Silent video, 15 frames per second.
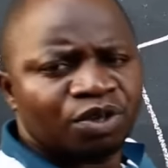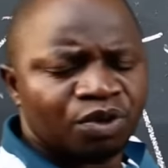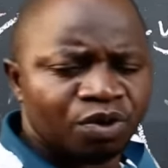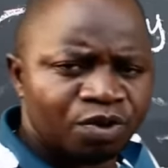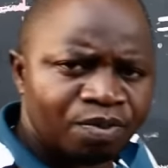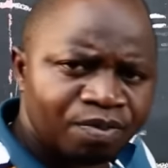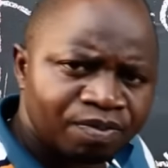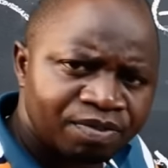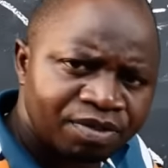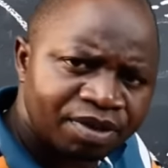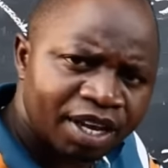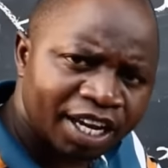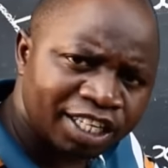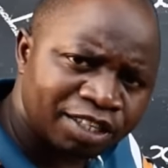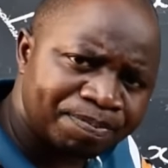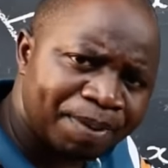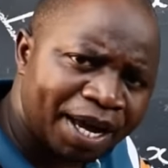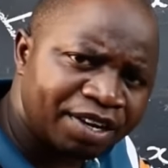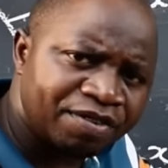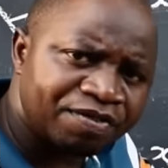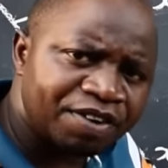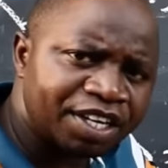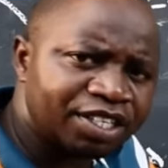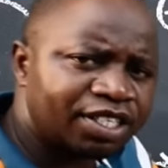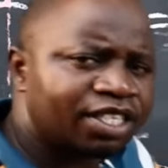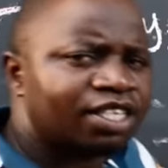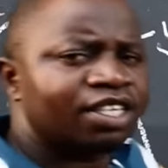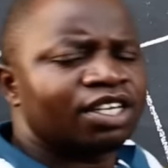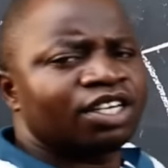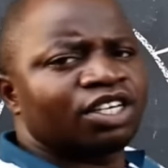you expand
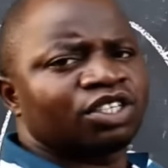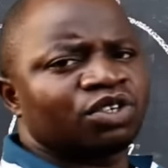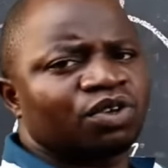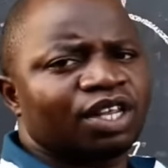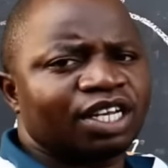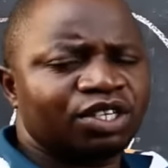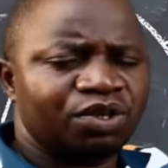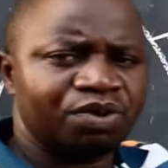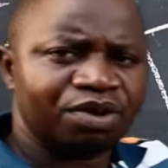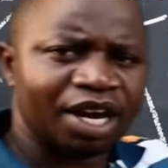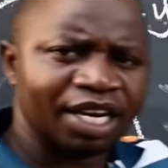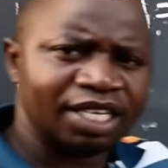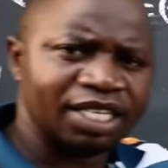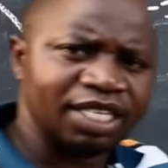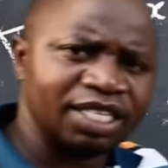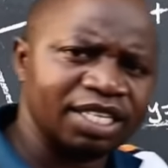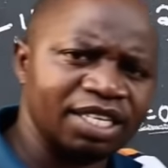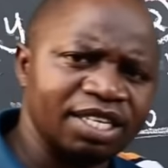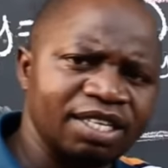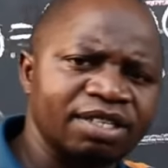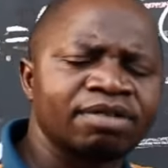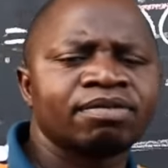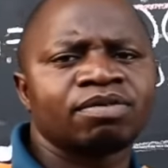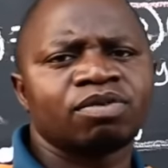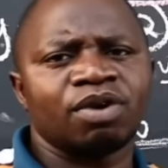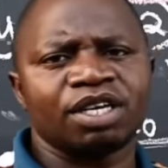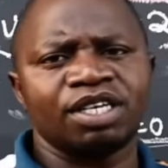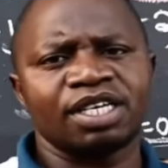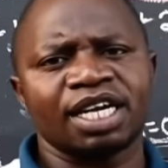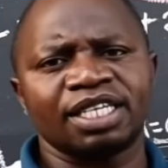first so that you write it in
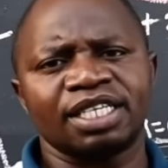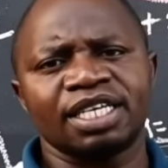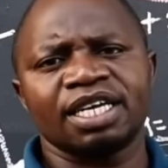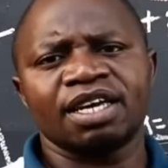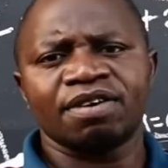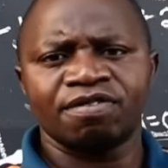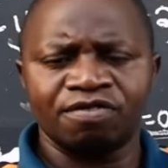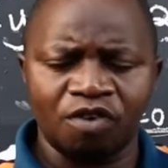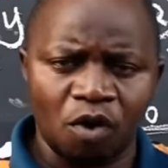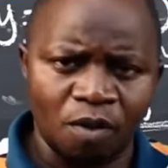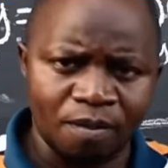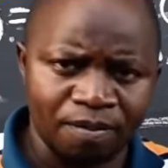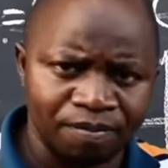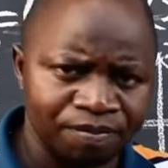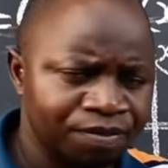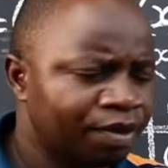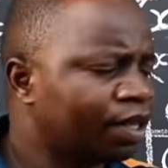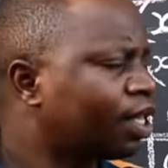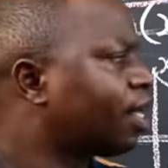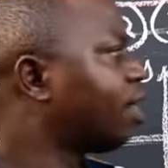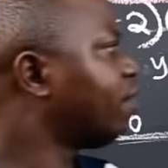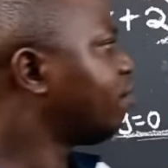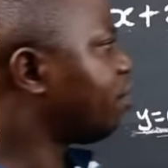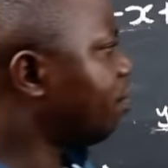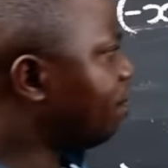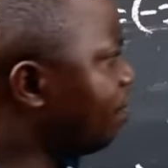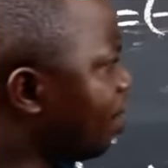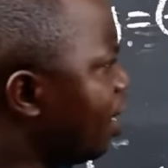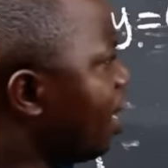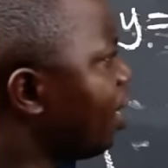quadratic form. From
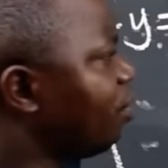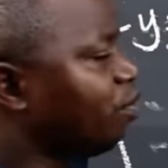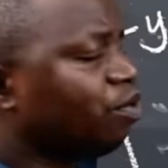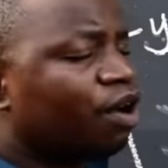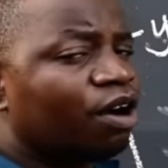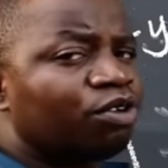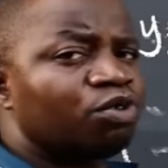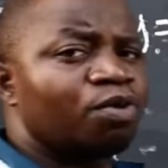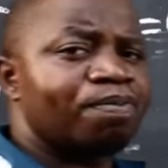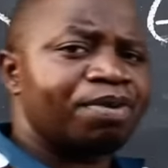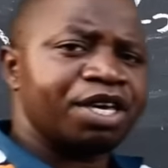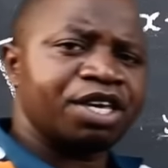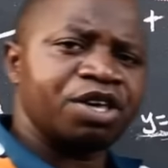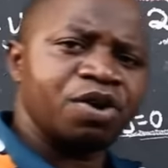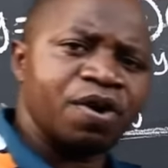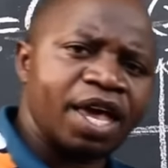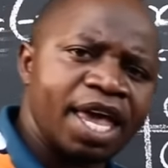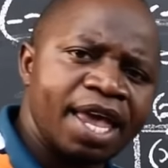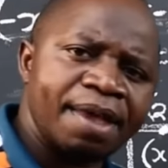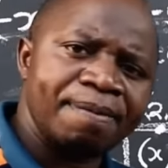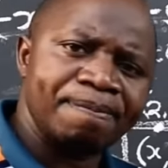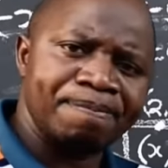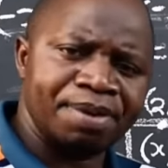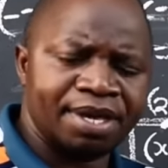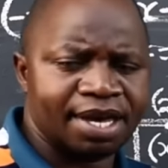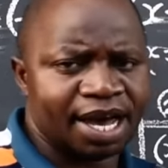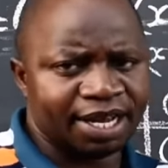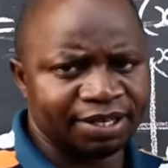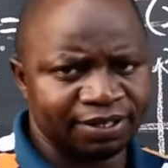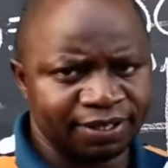there, you know how to pick your A, B,
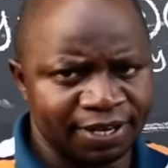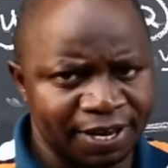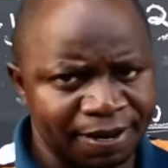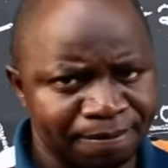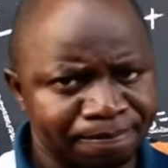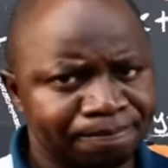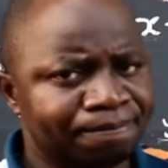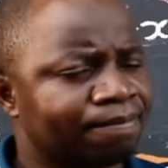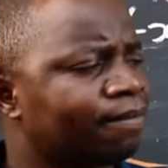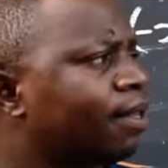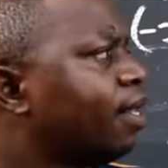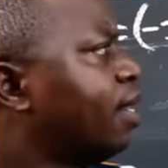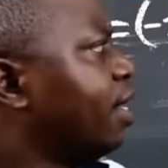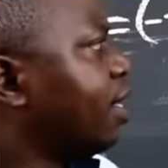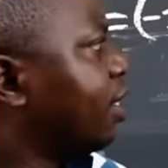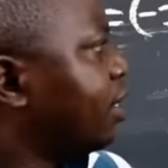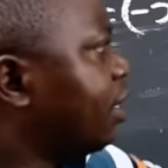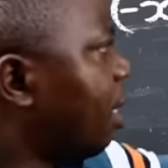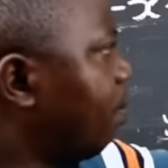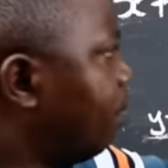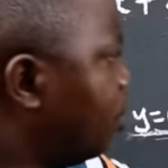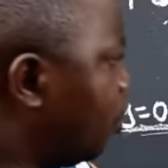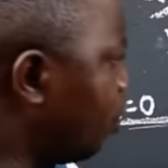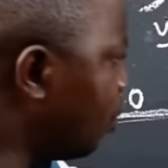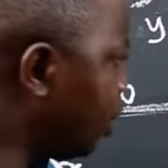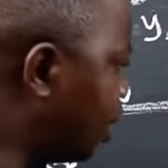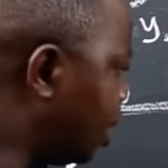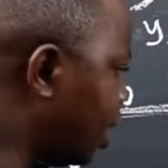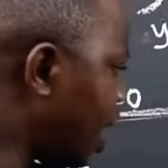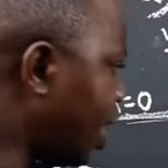and C.
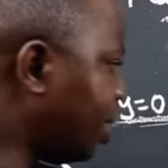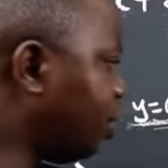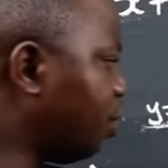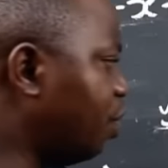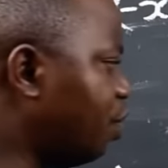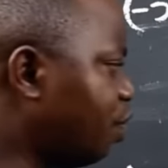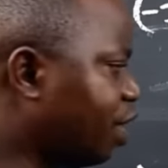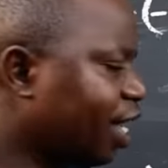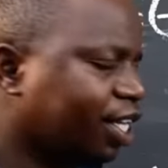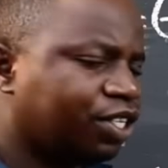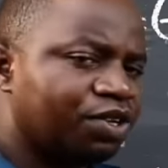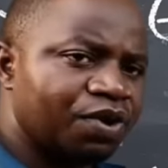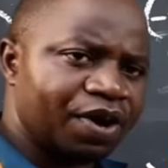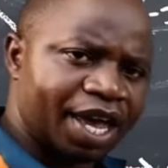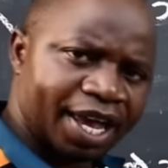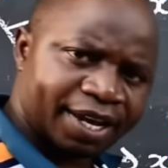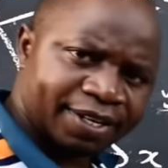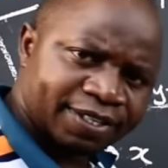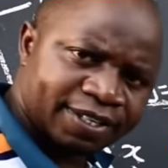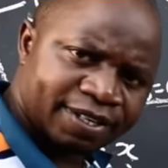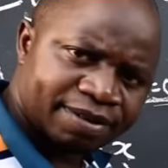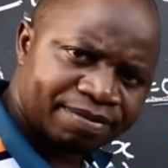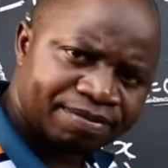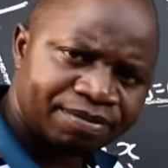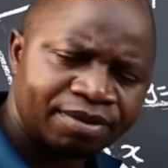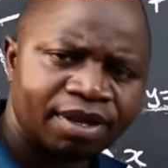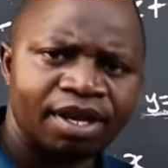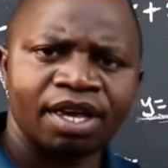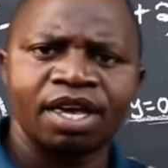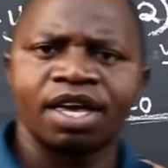Substitute until you get your X.
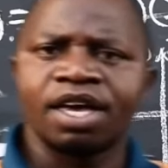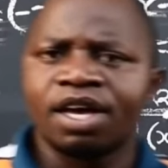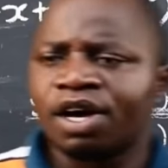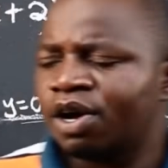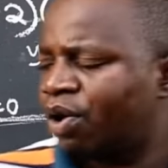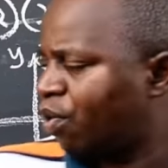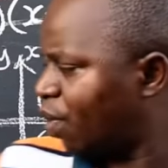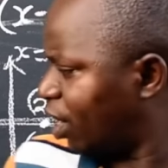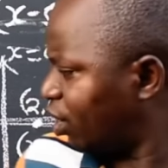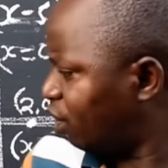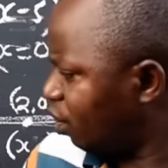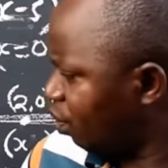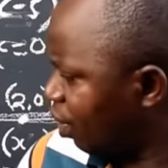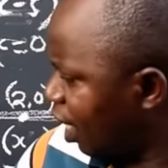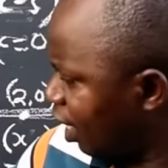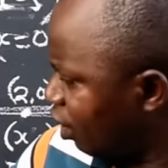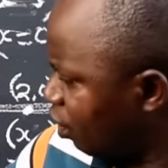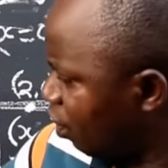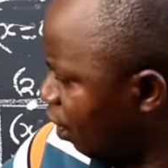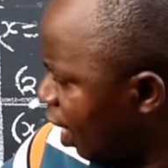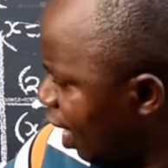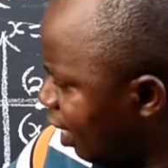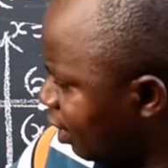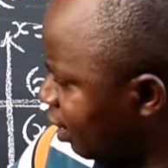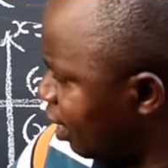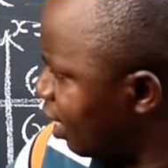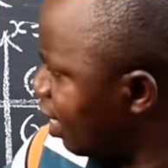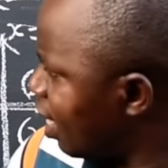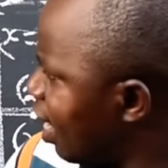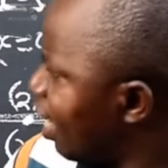Once you get your X
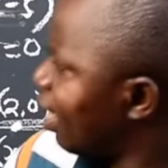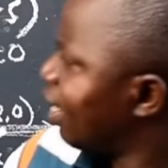here,